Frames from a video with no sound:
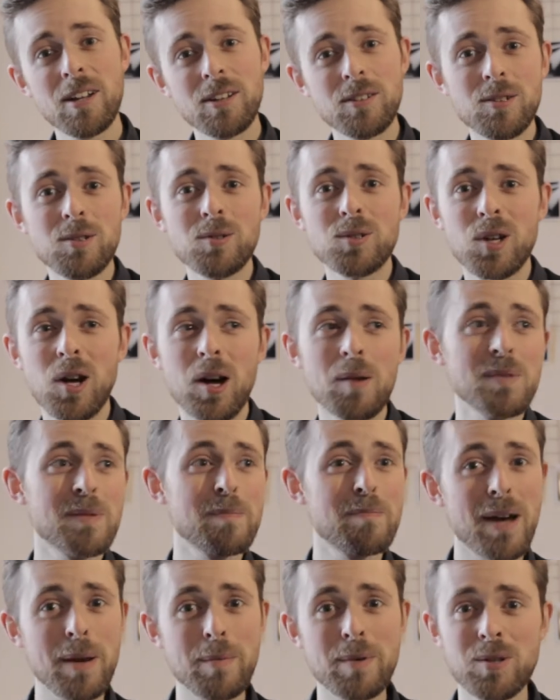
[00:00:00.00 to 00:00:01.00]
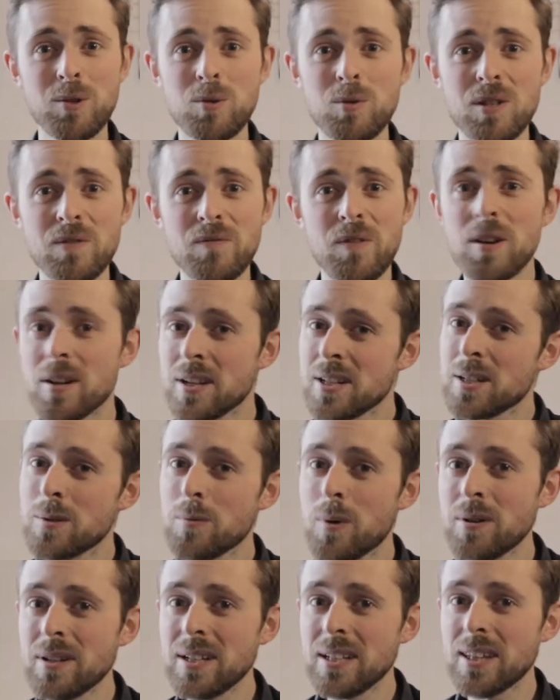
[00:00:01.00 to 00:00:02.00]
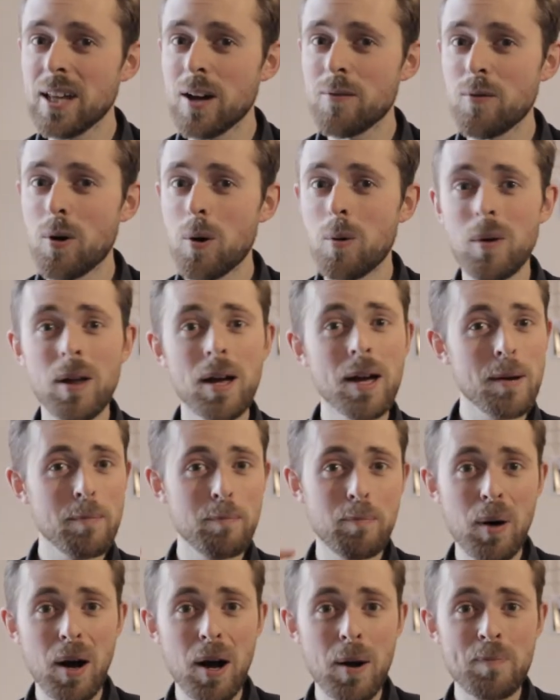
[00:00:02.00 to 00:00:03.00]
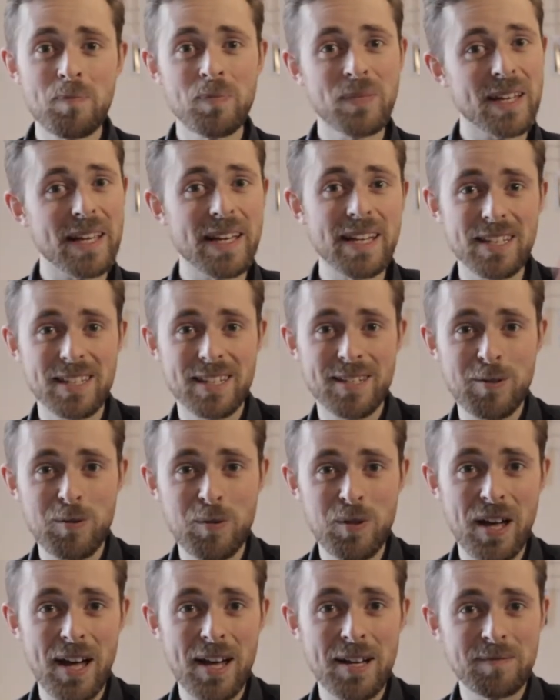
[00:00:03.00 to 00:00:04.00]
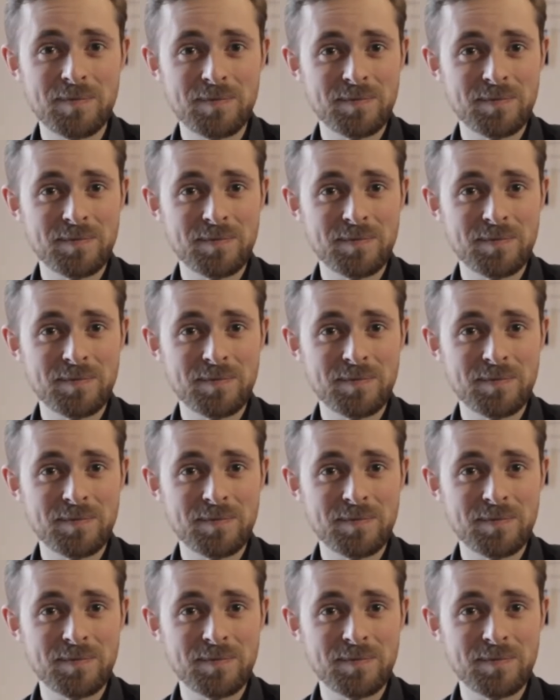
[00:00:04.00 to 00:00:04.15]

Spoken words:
New times, maybe it's autofocus, you won't need that role, but it's still there.